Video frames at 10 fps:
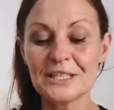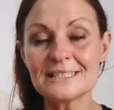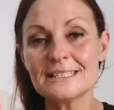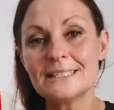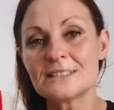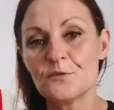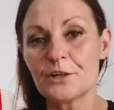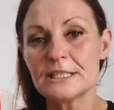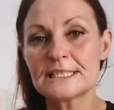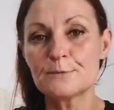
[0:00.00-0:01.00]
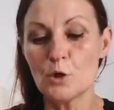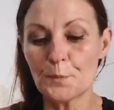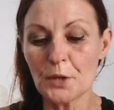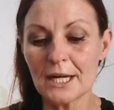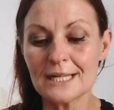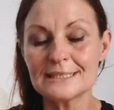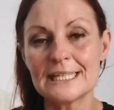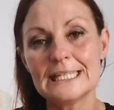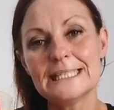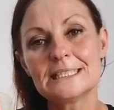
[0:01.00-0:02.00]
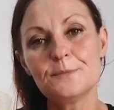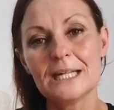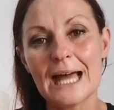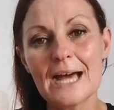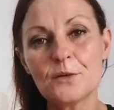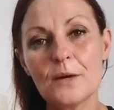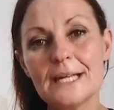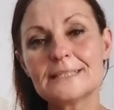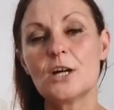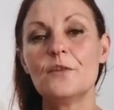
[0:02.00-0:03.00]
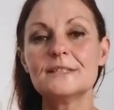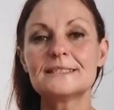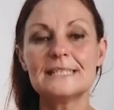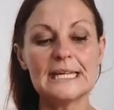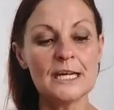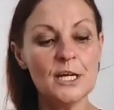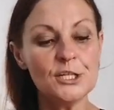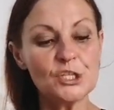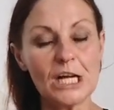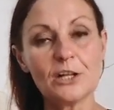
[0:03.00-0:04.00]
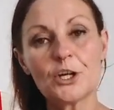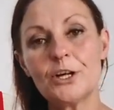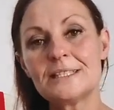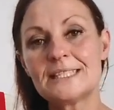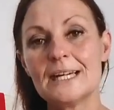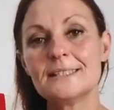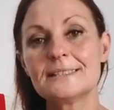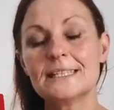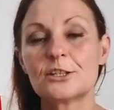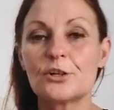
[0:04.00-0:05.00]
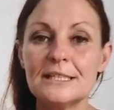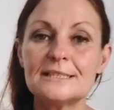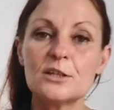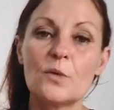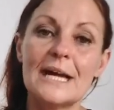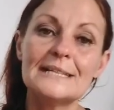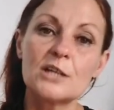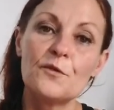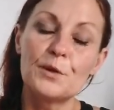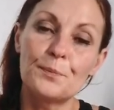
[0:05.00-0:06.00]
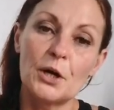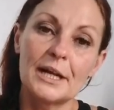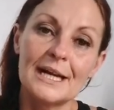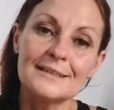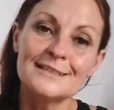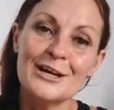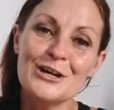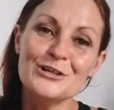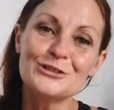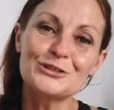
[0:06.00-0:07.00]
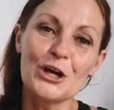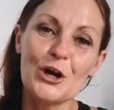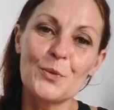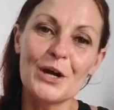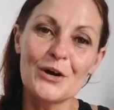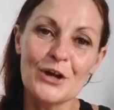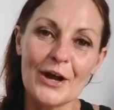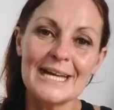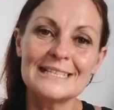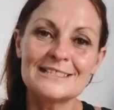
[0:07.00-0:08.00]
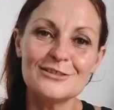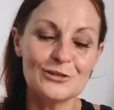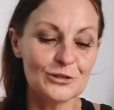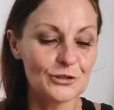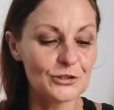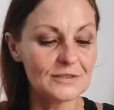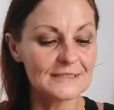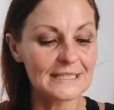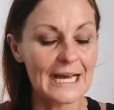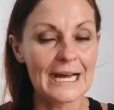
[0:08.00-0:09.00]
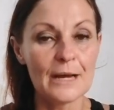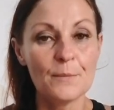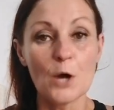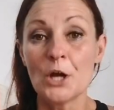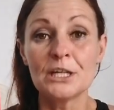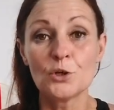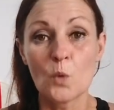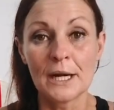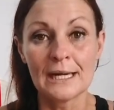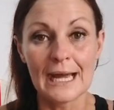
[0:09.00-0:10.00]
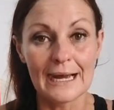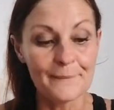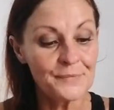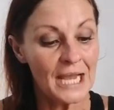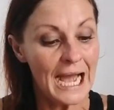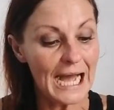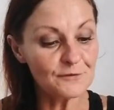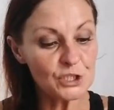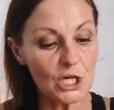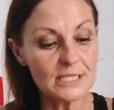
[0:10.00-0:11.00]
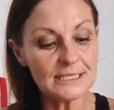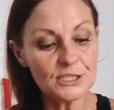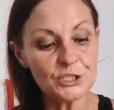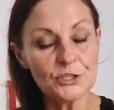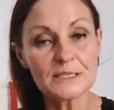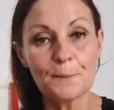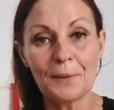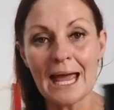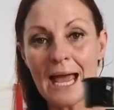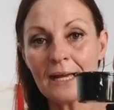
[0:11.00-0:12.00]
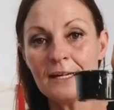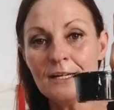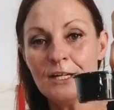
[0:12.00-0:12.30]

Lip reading: This is a very small product and it needs to be lightweight, and obviously gel coat does increase the weight of the product. So we are going to use only do 1 layer. I've chosen to use a black